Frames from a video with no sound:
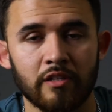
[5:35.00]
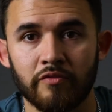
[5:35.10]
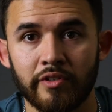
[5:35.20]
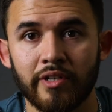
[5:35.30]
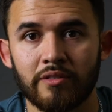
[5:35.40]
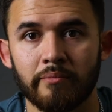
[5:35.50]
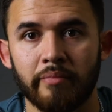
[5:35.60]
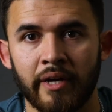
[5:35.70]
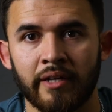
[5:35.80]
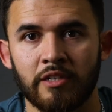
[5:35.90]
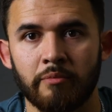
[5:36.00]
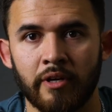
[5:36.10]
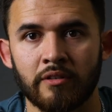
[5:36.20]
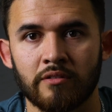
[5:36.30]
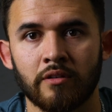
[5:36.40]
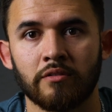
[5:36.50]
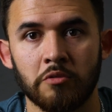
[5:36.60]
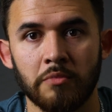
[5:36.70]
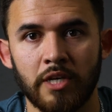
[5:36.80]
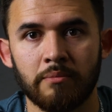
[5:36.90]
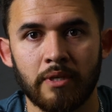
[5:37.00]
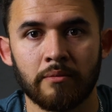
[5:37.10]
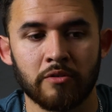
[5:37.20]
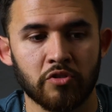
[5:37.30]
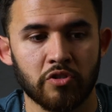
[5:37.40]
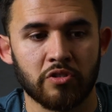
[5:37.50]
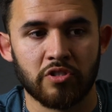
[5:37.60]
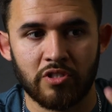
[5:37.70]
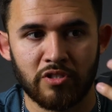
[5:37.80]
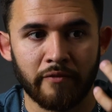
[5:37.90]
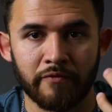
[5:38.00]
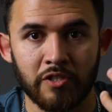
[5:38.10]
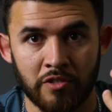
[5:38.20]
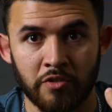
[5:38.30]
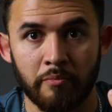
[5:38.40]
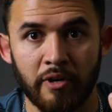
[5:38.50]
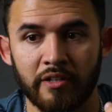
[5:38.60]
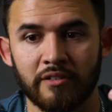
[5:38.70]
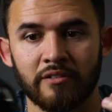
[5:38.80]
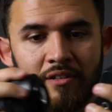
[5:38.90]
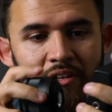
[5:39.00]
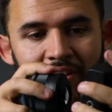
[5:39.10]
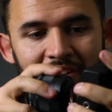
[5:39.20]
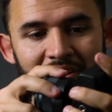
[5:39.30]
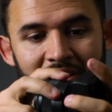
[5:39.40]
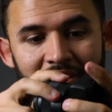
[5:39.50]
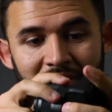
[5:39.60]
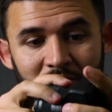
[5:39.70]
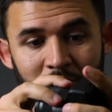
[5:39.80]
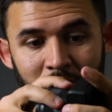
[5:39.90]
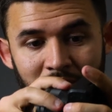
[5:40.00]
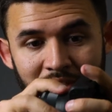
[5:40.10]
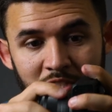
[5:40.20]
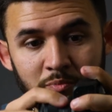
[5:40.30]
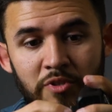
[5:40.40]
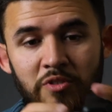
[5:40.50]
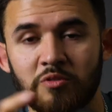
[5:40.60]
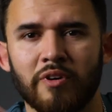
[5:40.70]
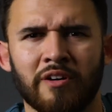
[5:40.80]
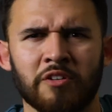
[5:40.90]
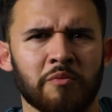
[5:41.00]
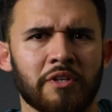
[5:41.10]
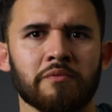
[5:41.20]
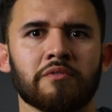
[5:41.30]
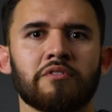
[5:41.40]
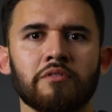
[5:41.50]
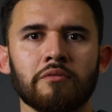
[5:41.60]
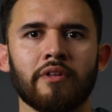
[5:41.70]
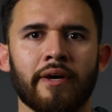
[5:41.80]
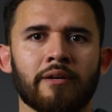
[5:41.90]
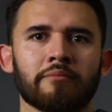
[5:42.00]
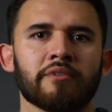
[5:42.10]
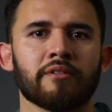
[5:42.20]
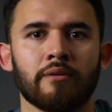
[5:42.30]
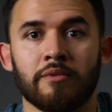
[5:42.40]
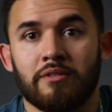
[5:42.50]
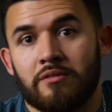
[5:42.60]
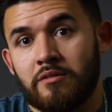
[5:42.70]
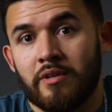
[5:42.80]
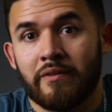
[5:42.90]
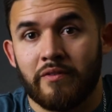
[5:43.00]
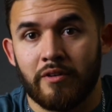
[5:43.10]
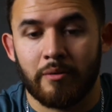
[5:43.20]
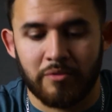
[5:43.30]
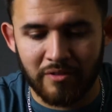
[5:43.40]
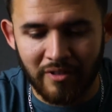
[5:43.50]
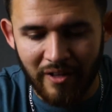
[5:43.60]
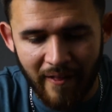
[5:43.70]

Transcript: if you got some baggy pants on, you may be able to just stuff this in your pocket. So that's pretty cool. I don't know why you would do that, but I mean, you have the option.